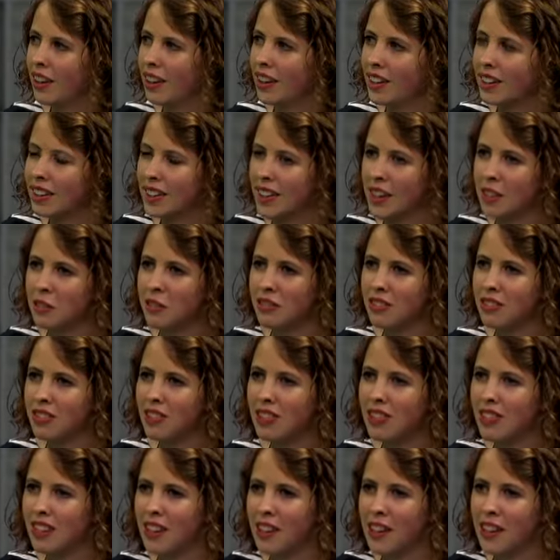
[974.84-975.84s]
It
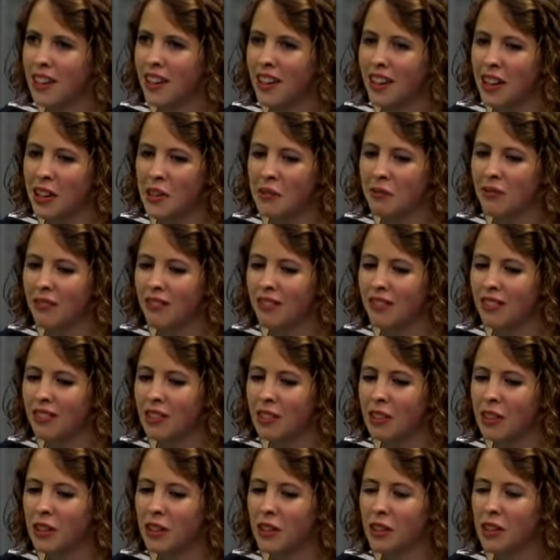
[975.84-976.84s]
sounds
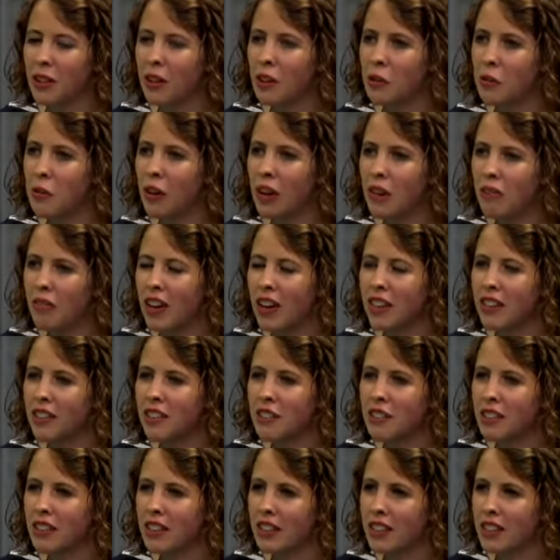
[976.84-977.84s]
quite
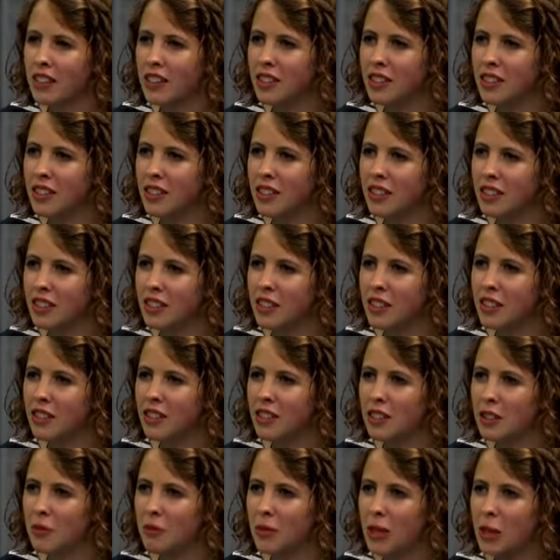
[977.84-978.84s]
radical, I think, to
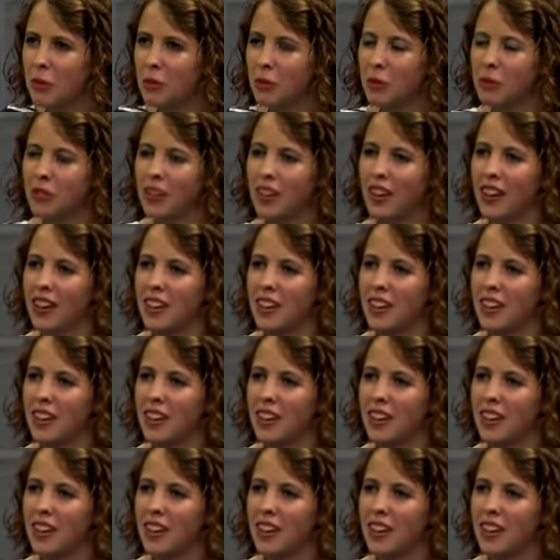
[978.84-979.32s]
lots of people.